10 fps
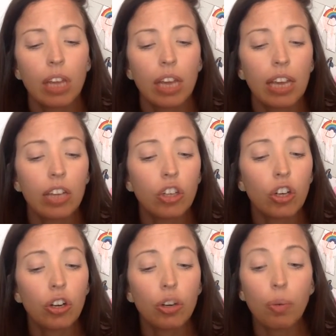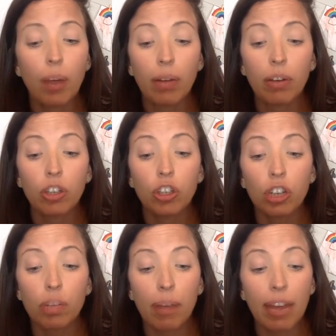He turned around and
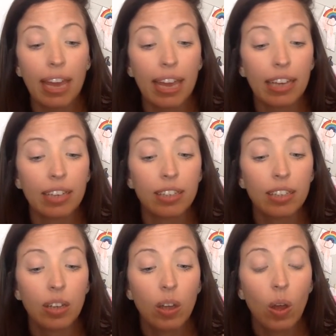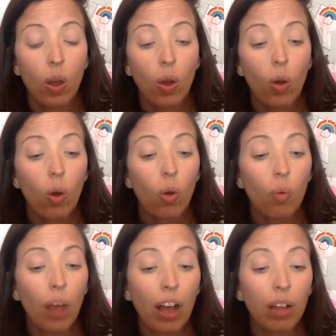shook my hand.
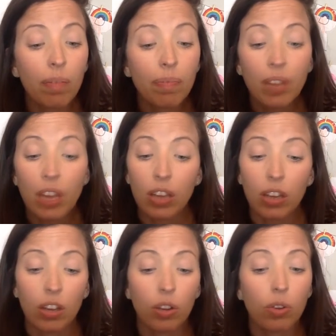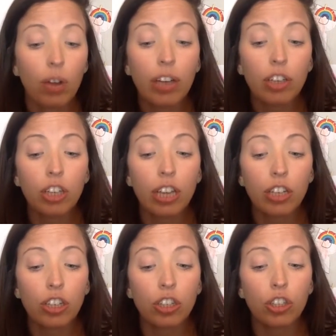Well,
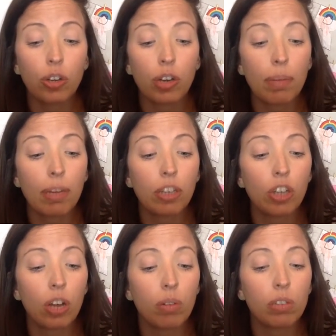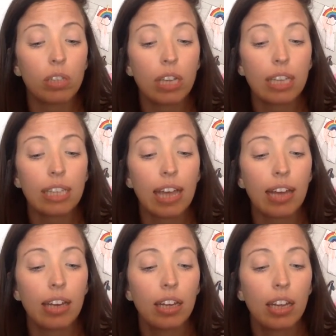congratulations, Junie B. Jones, he
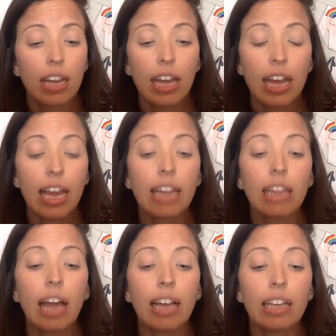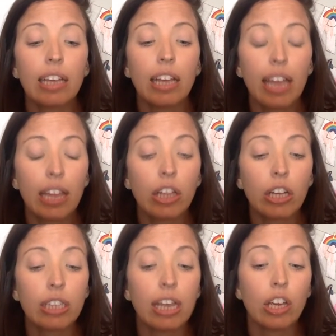said. It
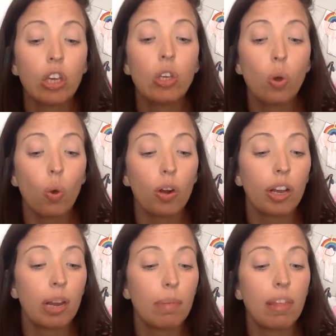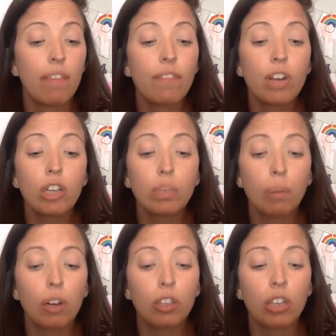looks like you're going to be the first
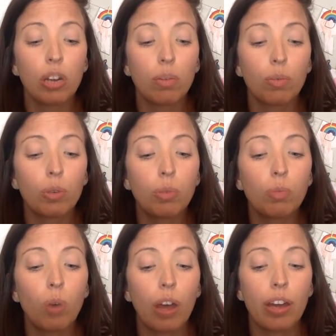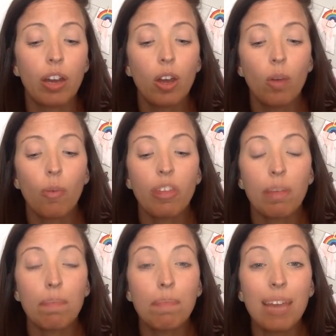person in room 1 with
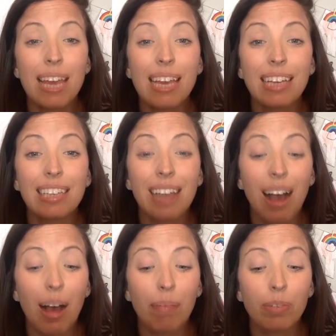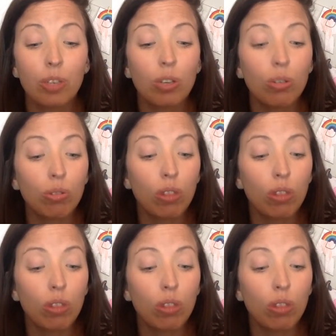a big top tooth.